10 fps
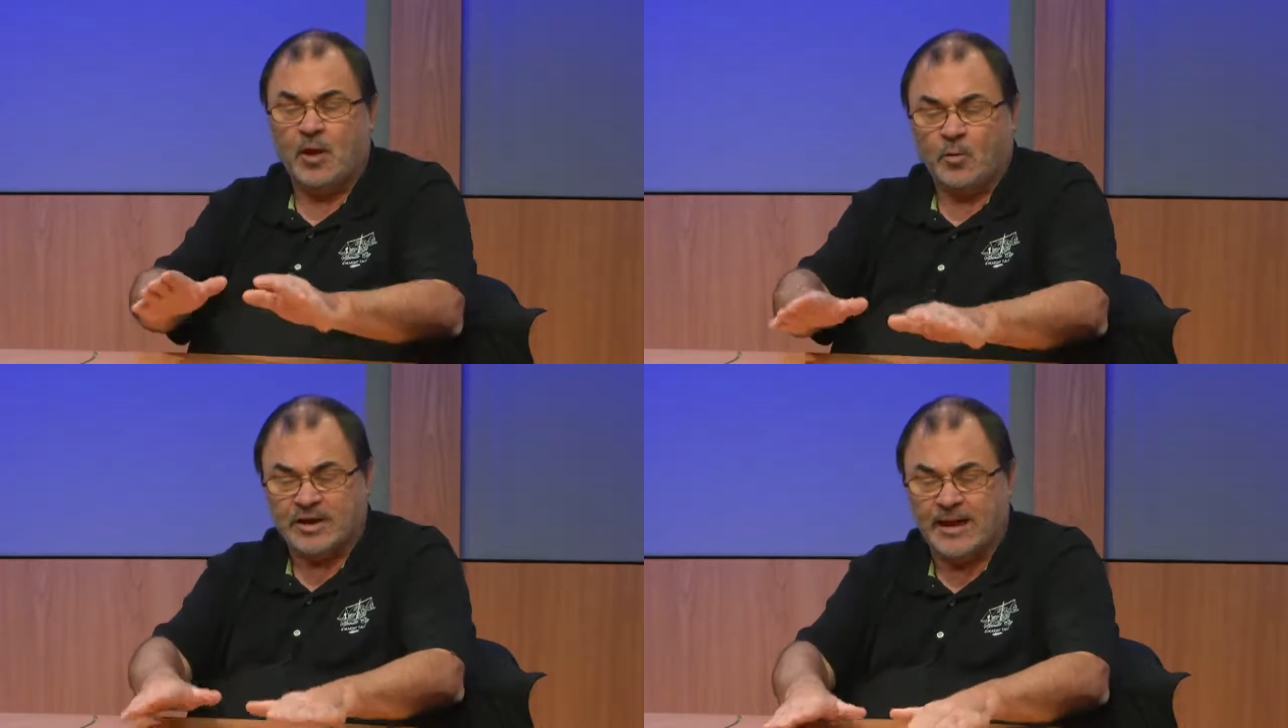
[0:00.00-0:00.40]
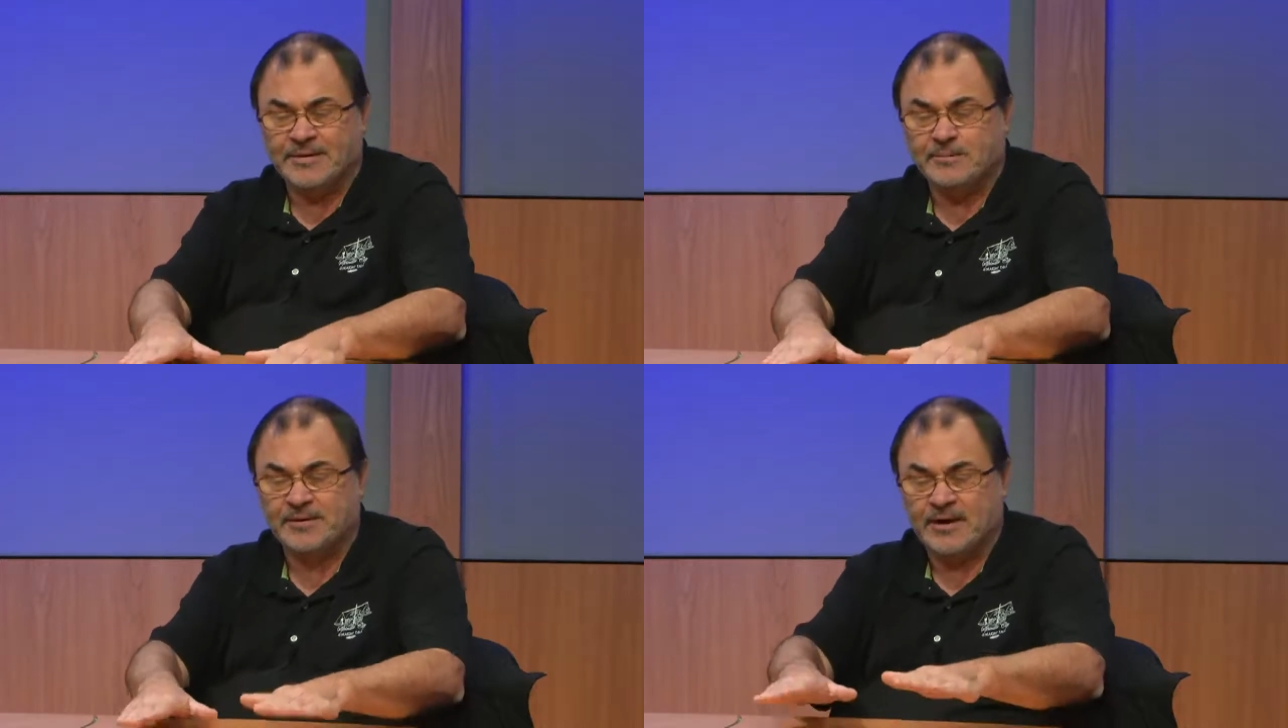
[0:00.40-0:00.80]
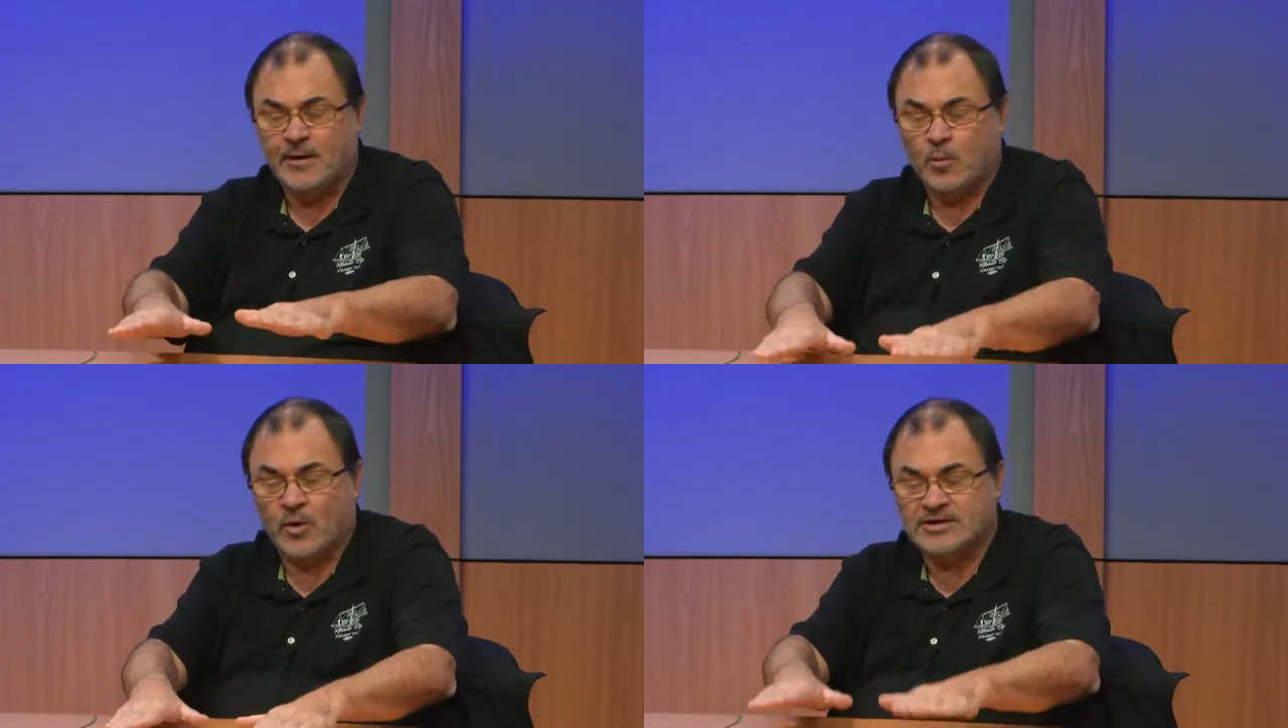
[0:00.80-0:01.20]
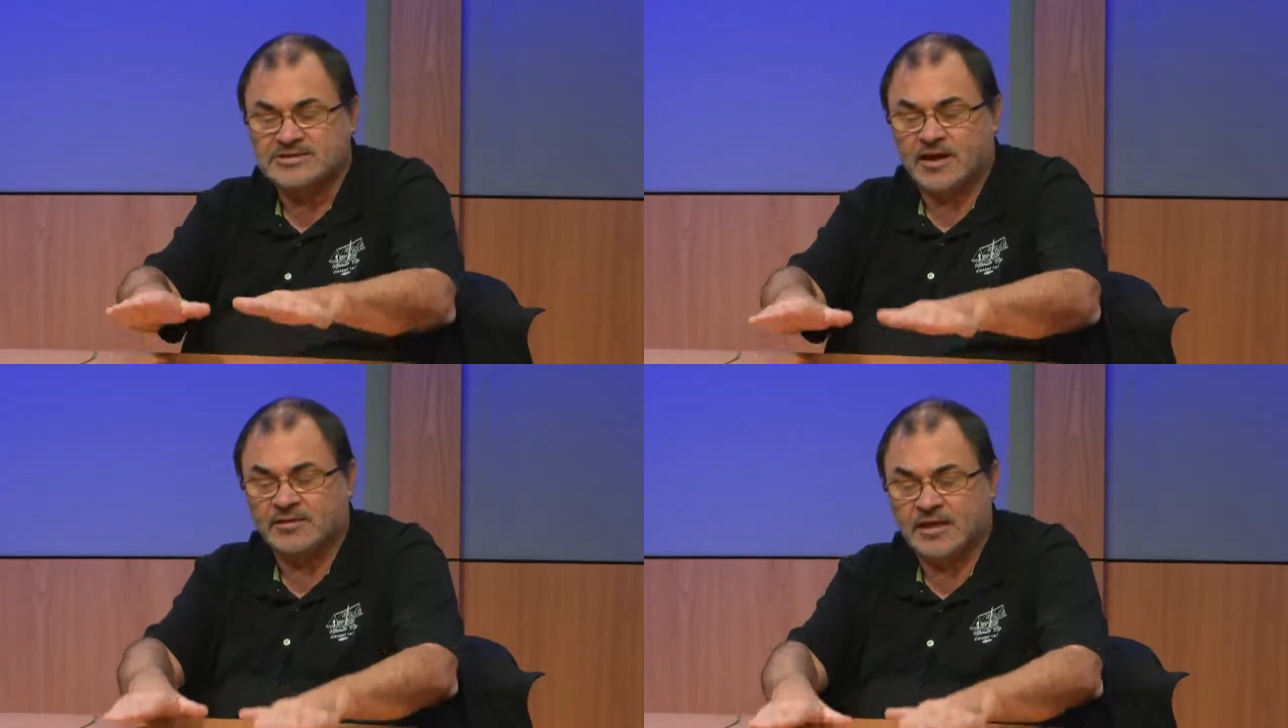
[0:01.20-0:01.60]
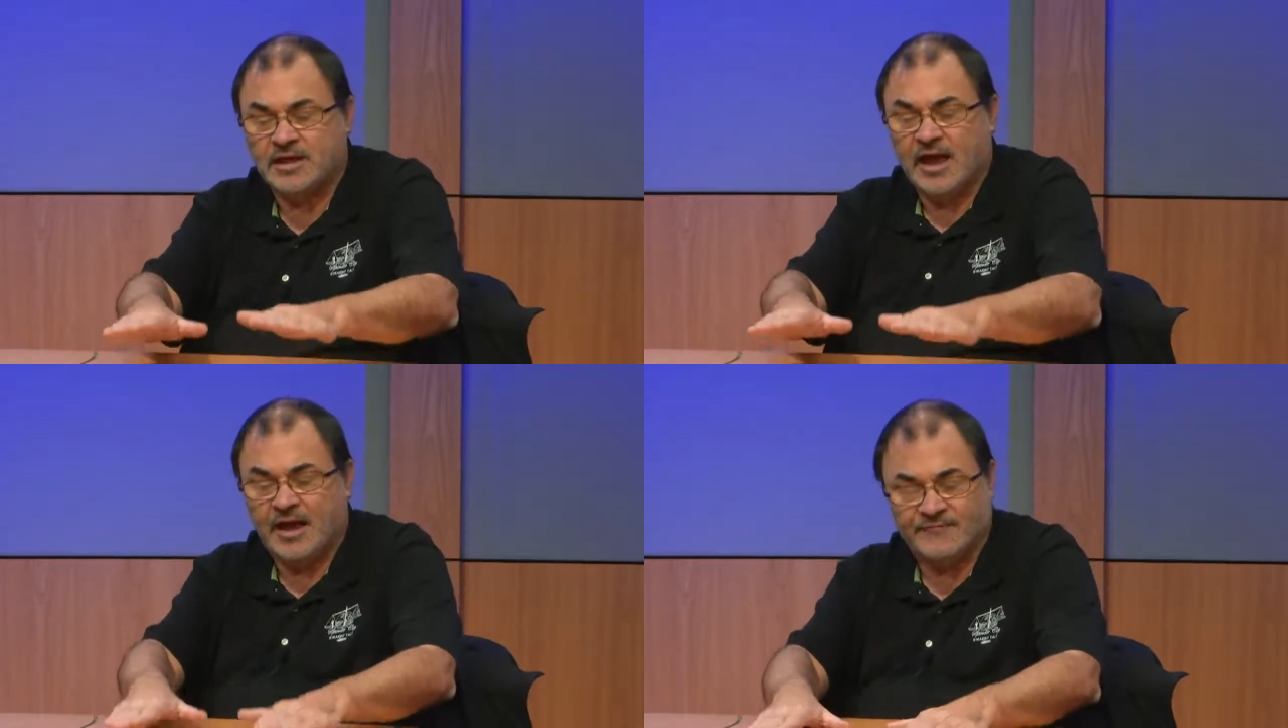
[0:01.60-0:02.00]
What came into play was the
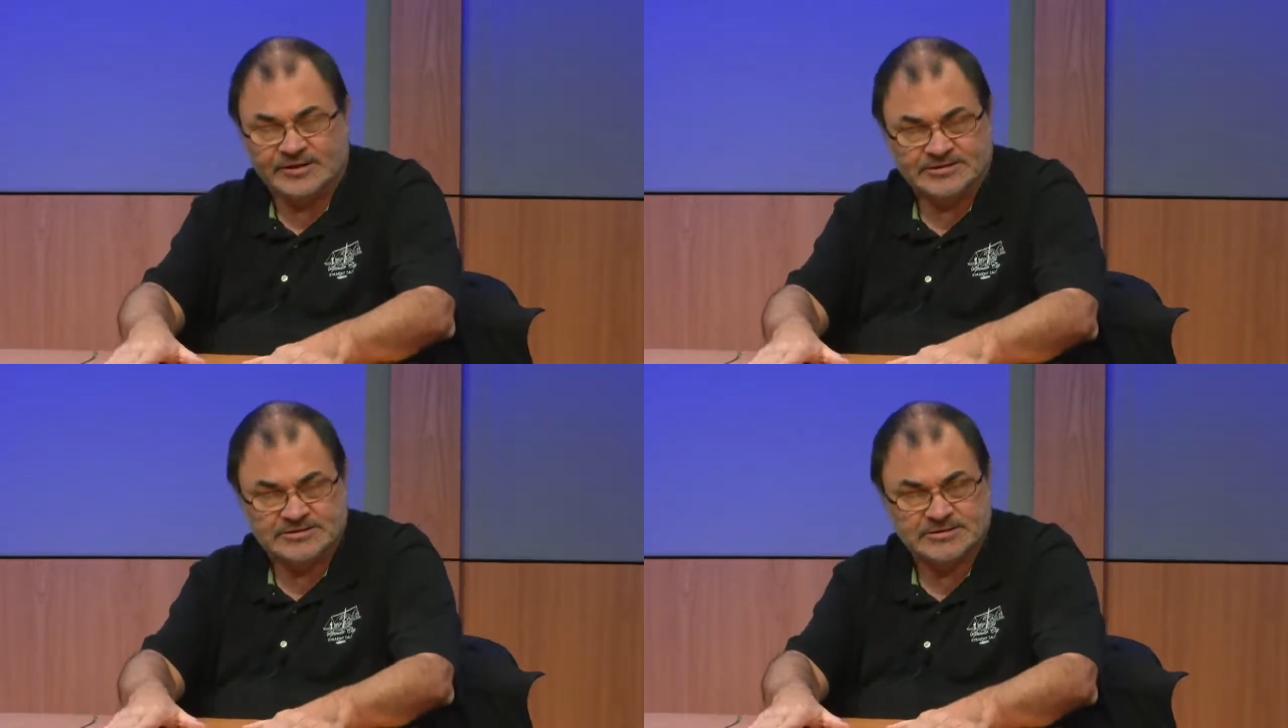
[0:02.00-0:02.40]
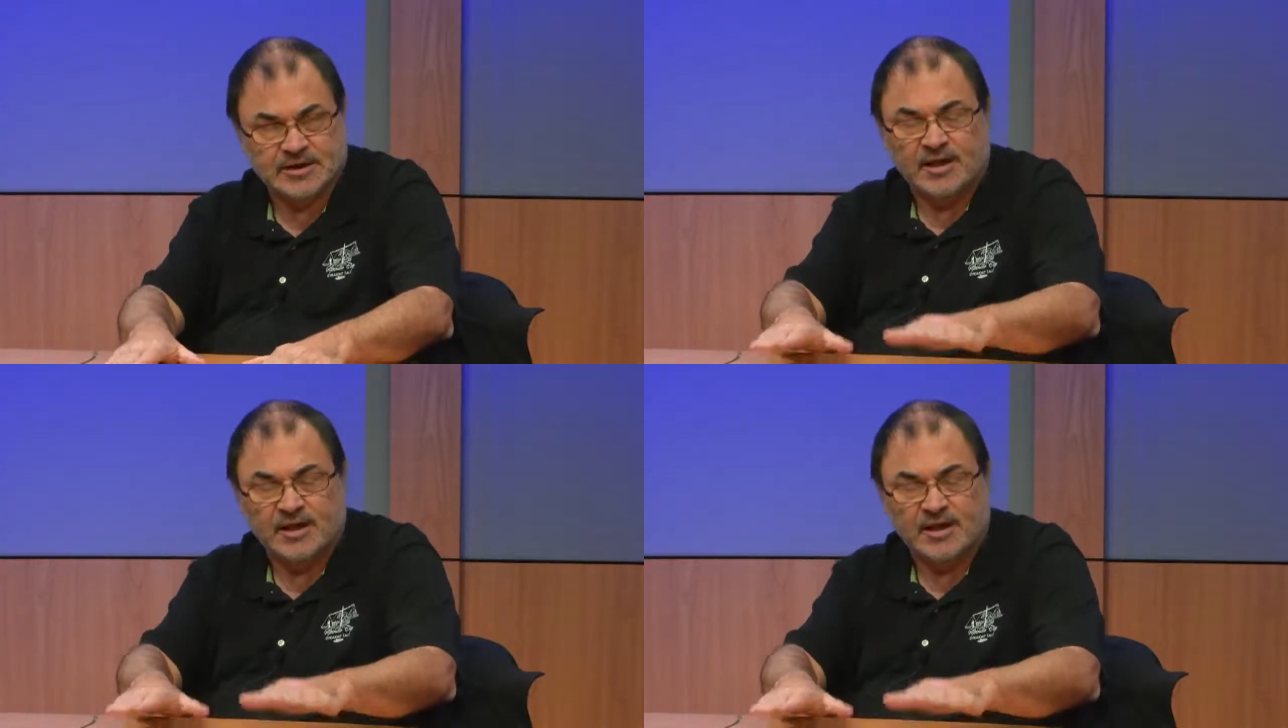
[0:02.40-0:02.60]
evidence.